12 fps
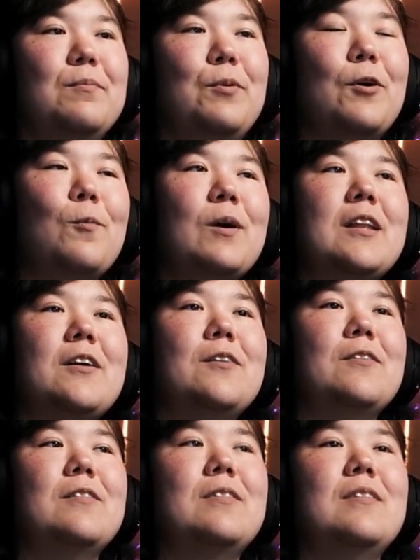poor
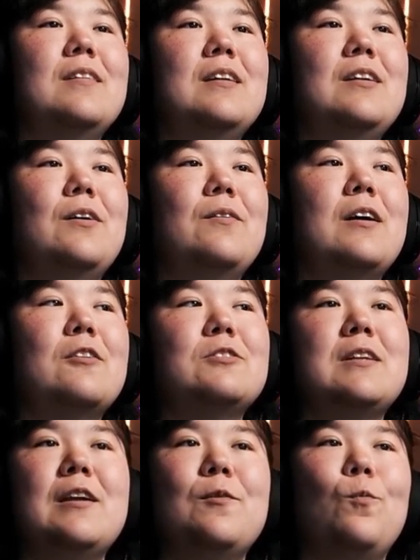Willow, you know, not
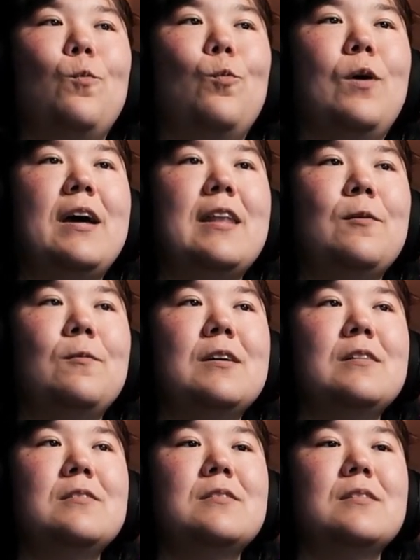understanding why that
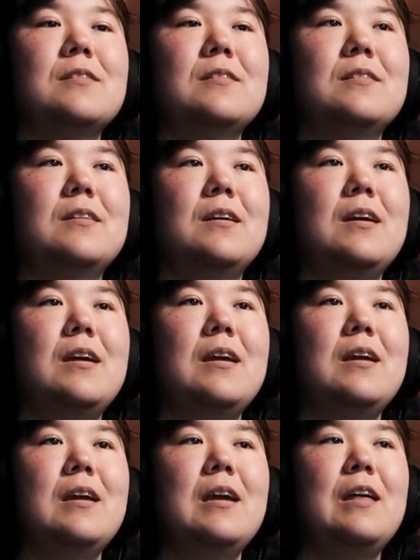was.
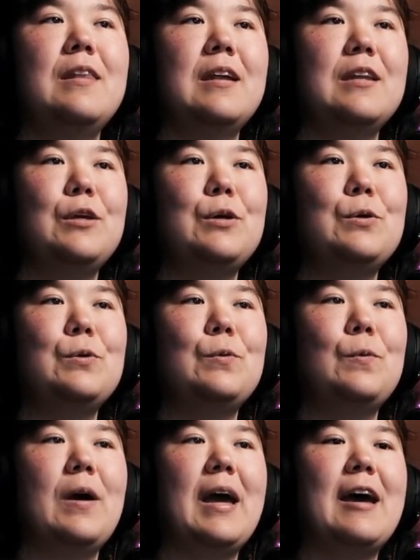And then
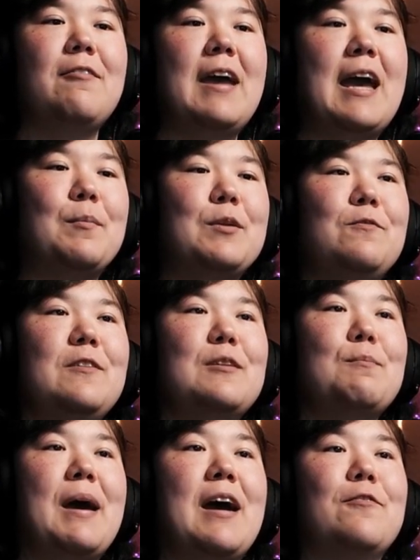you have Amity
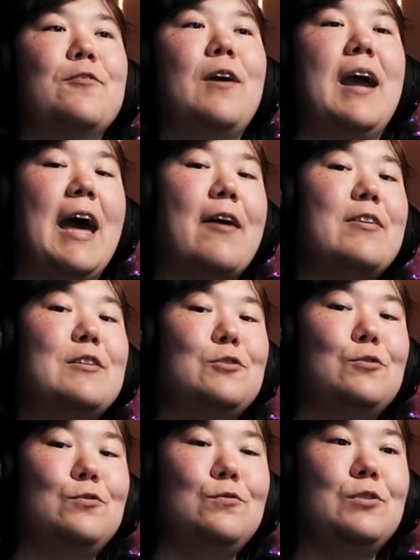feeling bad for having
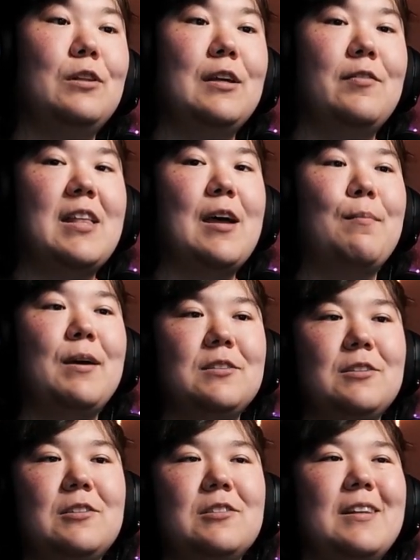to deliver that
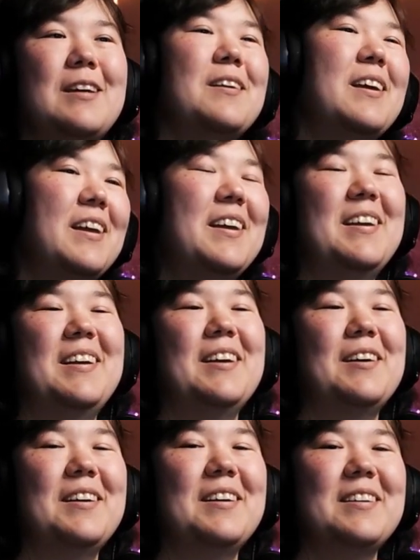message. Like,
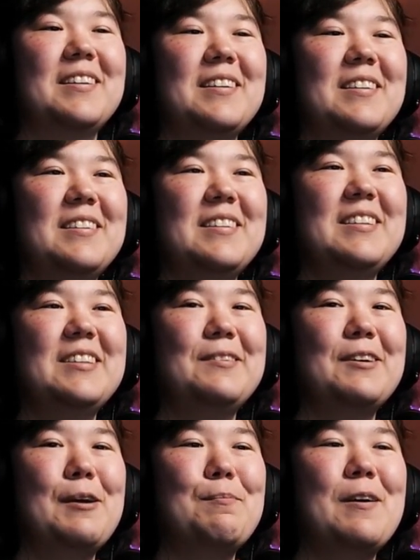oh,
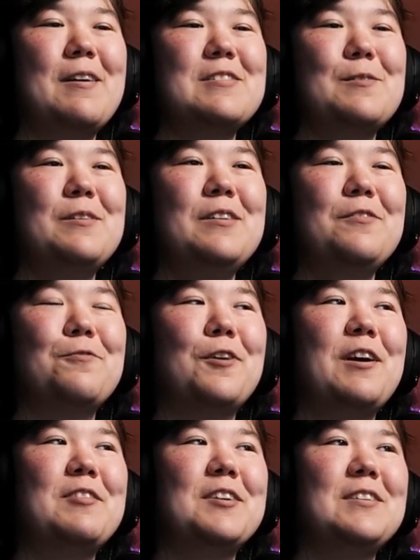look at her parents. I wonder if we're
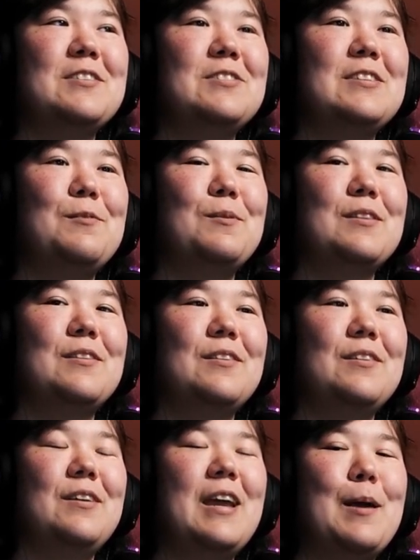ever going to see what
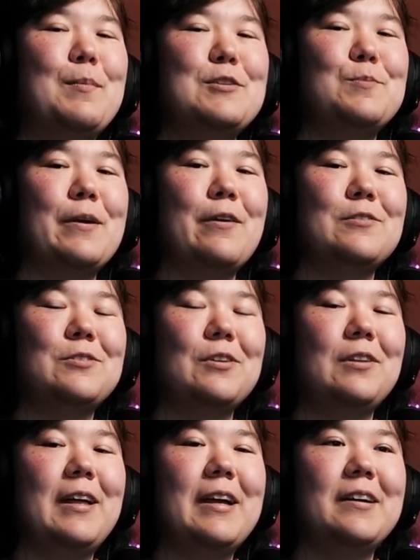Amity's parents
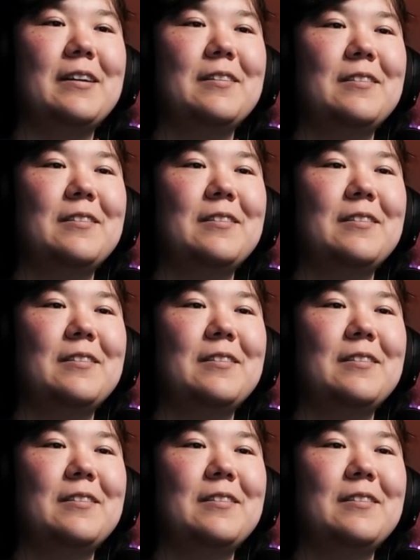look like.